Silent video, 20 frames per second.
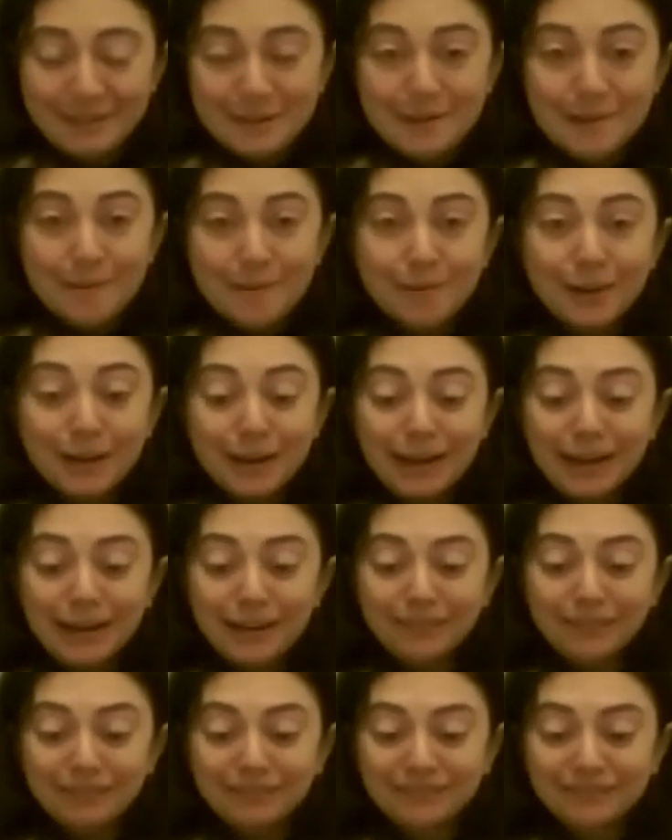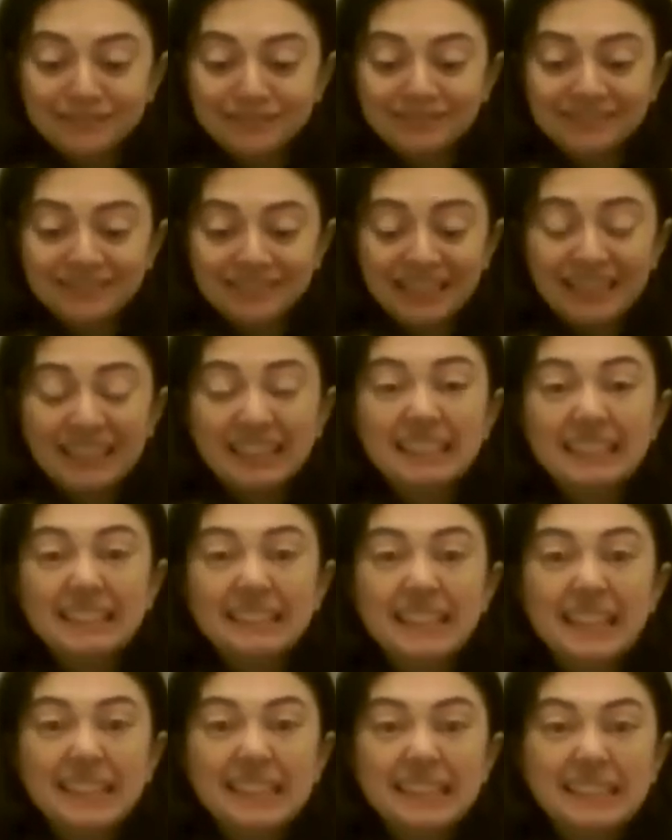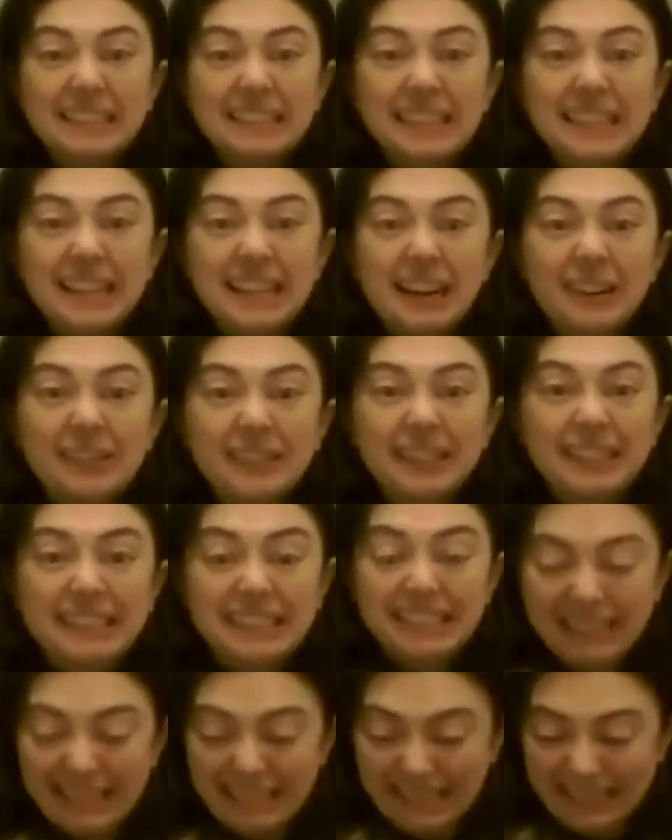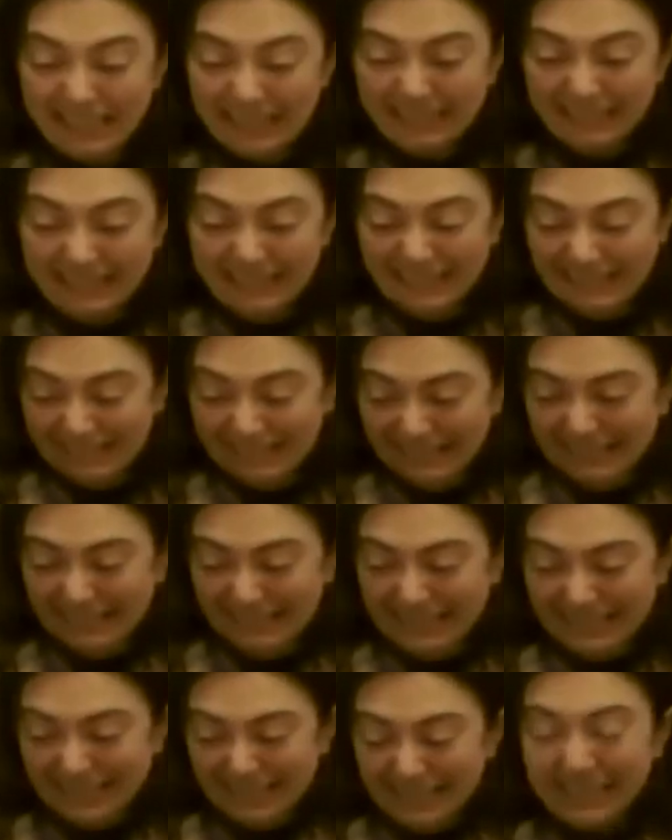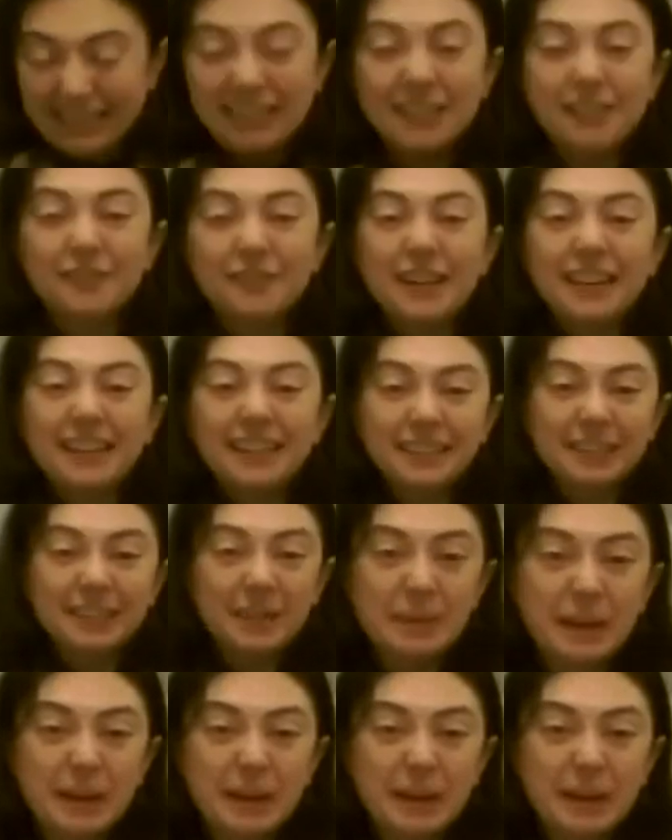Okay, let's see how I did. Are you ready to see my